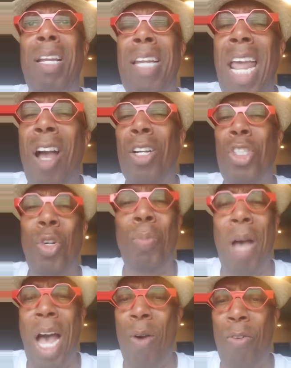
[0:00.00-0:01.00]
They are two
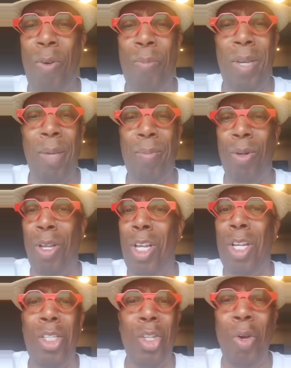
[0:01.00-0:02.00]
powerful people.
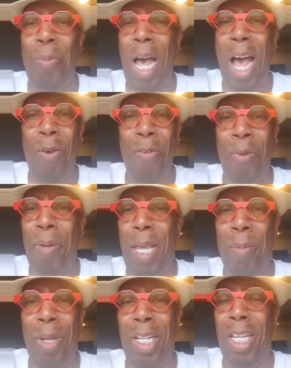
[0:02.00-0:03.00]
Two powerful
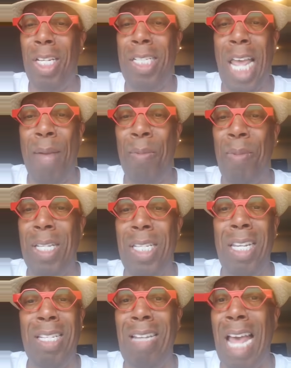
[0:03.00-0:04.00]
people in the entertainment
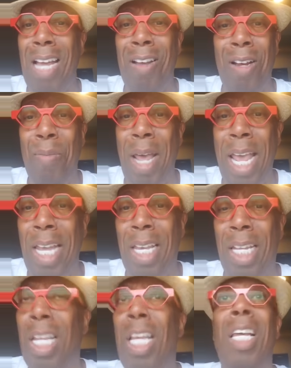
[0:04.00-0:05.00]
business is not going to make
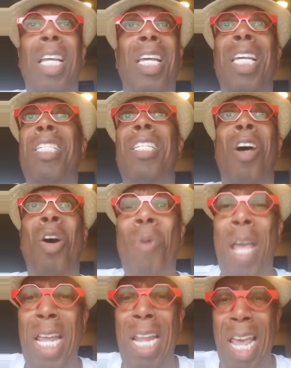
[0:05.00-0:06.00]
it. It's no
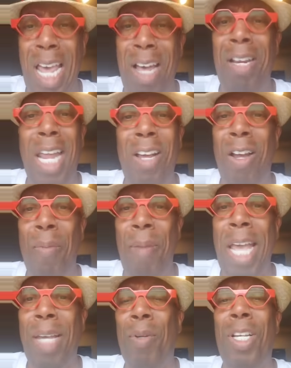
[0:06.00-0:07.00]
way in hell they're going to
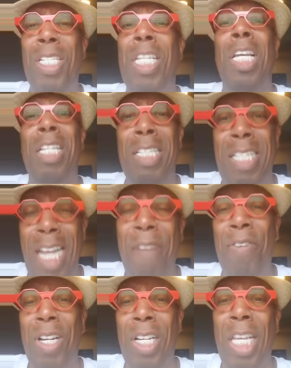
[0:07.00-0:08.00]
make it because
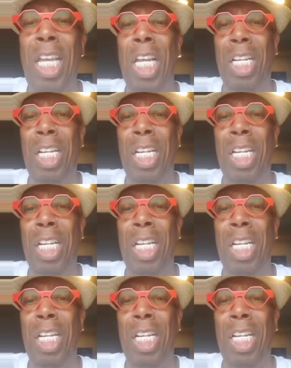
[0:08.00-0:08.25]
definitely